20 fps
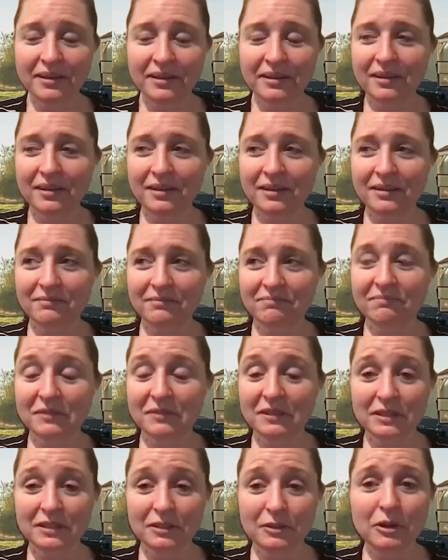You could,
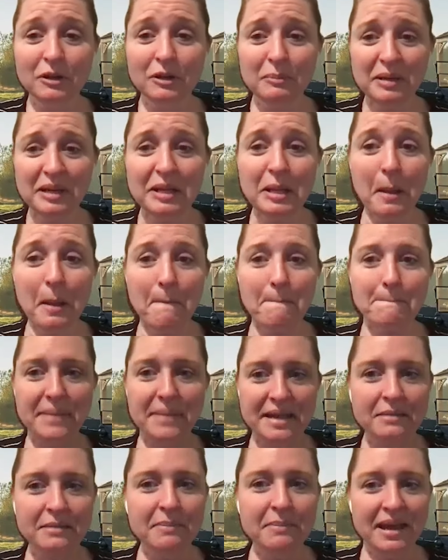you could be the
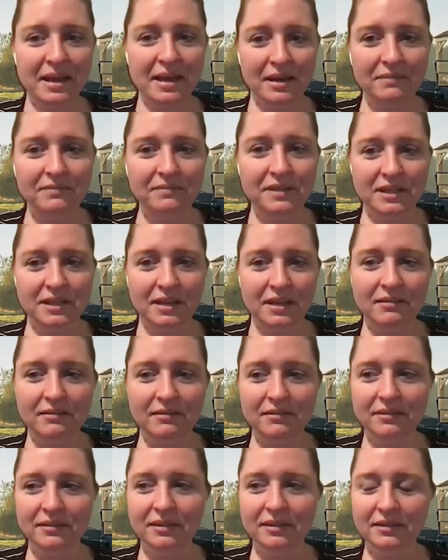big man of
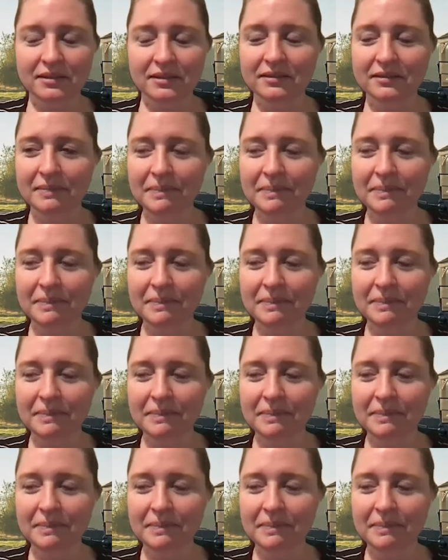town. You know?